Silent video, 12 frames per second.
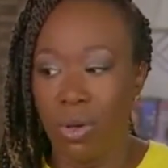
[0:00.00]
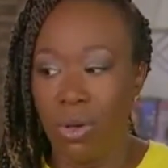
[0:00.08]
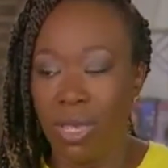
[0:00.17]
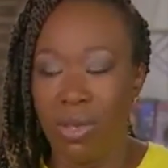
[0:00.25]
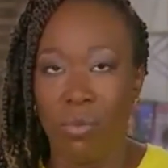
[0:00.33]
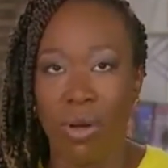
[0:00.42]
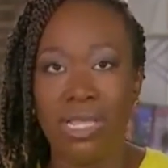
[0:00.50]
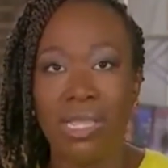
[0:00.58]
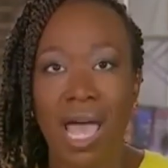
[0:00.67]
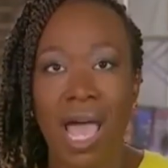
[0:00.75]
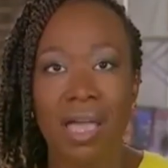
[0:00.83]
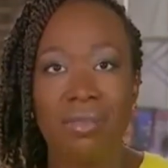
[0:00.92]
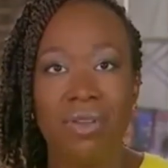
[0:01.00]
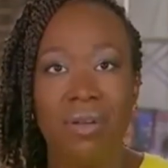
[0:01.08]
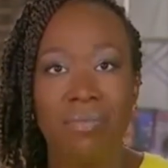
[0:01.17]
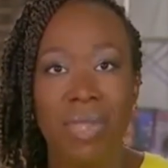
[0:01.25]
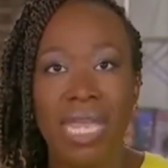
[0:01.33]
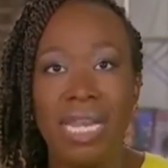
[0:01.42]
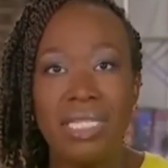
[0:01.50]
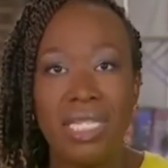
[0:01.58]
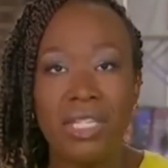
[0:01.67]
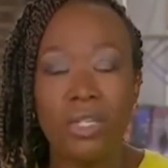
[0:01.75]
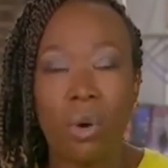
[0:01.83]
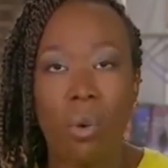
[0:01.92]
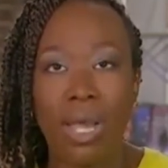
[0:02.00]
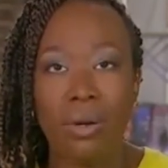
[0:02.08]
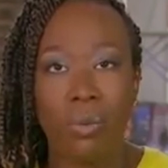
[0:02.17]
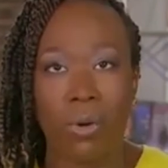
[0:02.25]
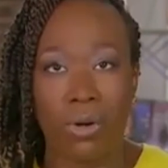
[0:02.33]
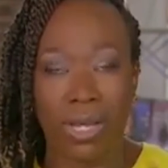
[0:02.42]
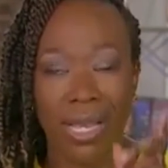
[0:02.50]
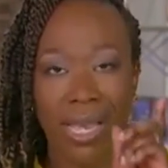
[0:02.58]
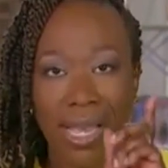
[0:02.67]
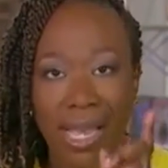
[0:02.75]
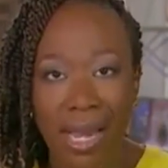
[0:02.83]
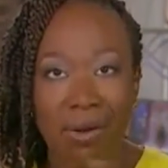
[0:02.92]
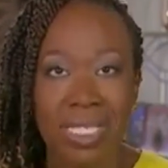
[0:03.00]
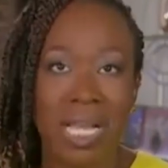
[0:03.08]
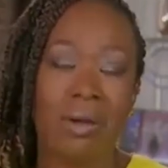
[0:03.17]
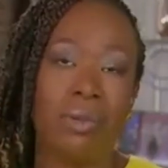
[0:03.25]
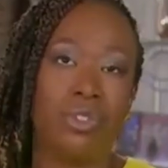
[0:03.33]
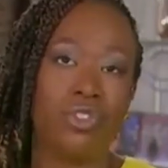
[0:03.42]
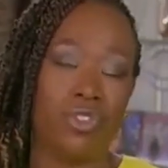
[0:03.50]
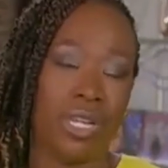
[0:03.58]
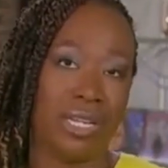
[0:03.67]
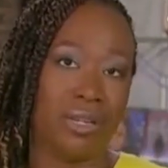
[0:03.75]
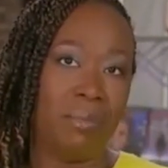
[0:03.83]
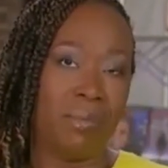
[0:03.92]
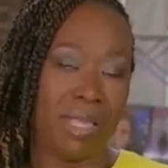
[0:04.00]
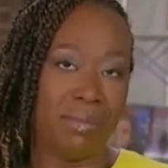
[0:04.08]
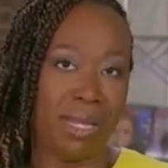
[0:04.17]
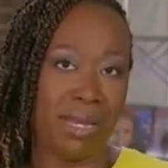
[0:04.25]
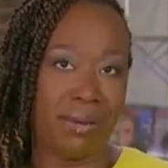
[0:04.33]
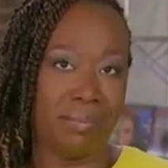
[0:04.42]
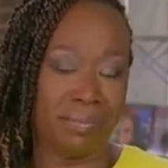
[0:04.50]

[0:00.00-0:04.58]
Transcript: it went live and it didn't quite work. Here is how he was treated by the media.